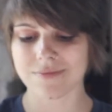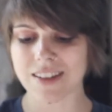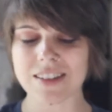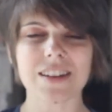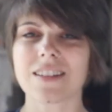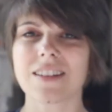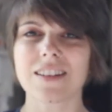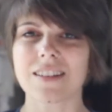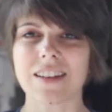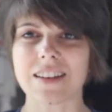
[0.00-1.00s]
it's
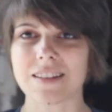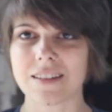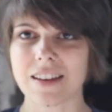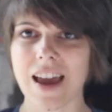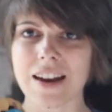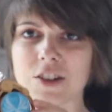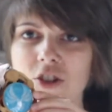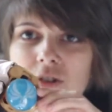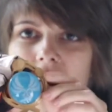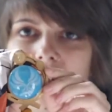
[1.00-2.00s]
nothing like
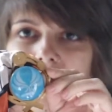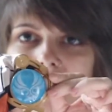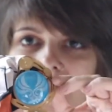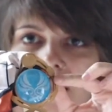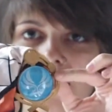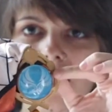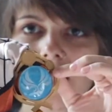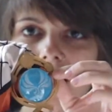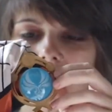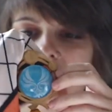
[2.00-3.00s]
catastrophic,
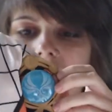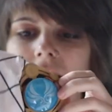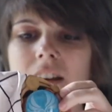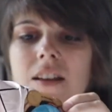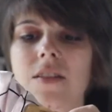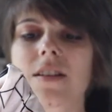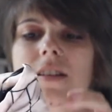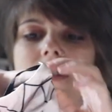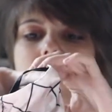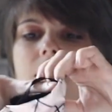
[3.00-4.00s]
you know? This
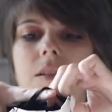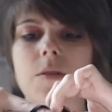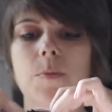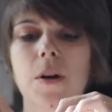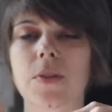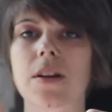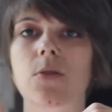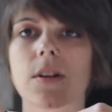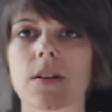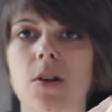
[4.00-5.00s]
is the part that
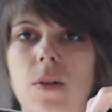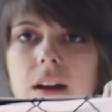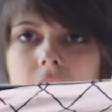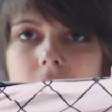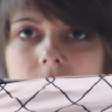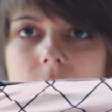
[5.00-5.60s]
goes under your leg.